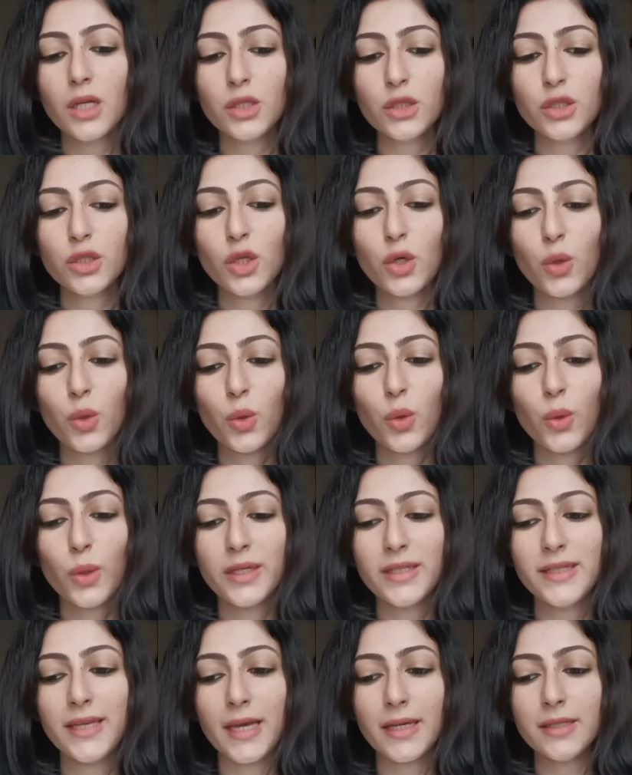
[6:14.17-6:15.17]
So
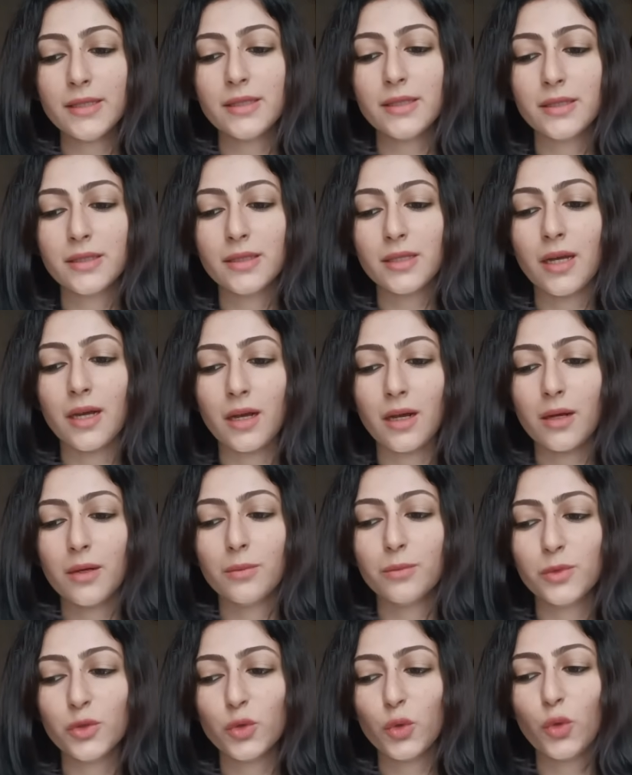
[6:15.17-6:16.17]
yes,
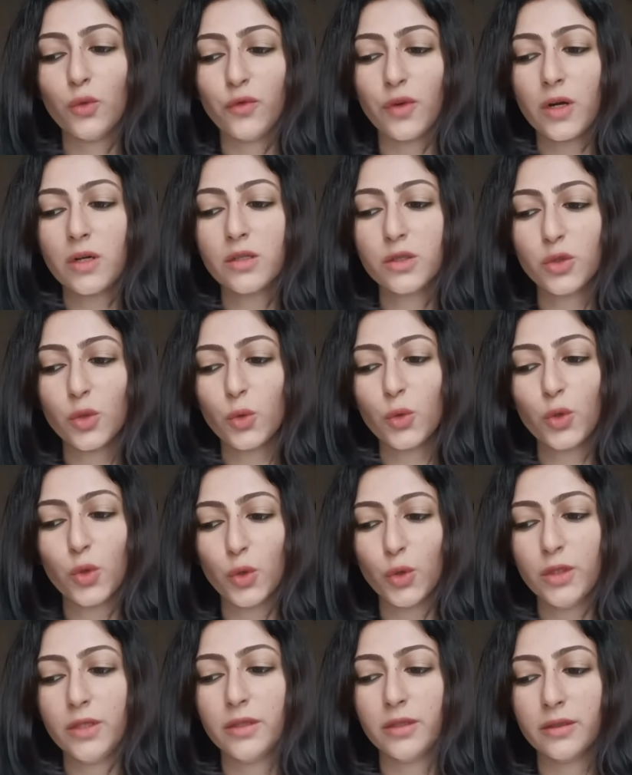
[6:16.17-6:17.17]
so far so
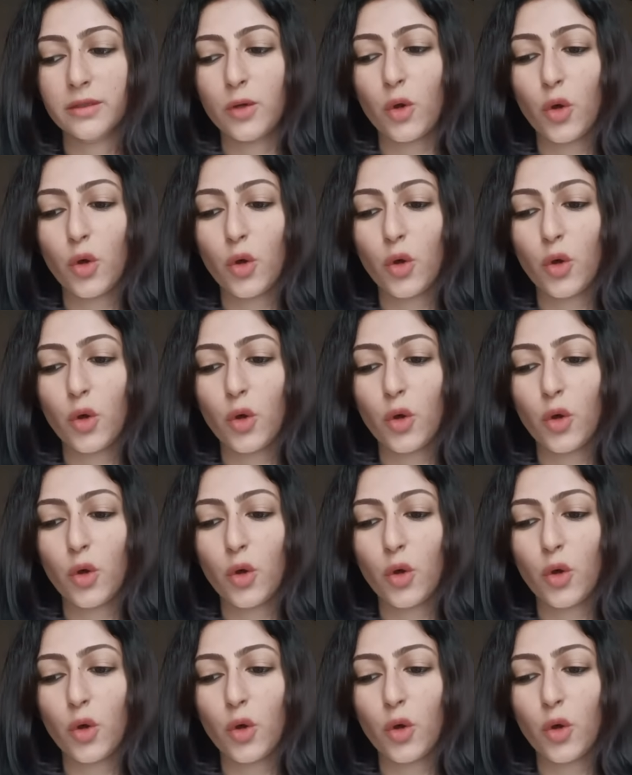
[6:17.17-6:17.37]
good.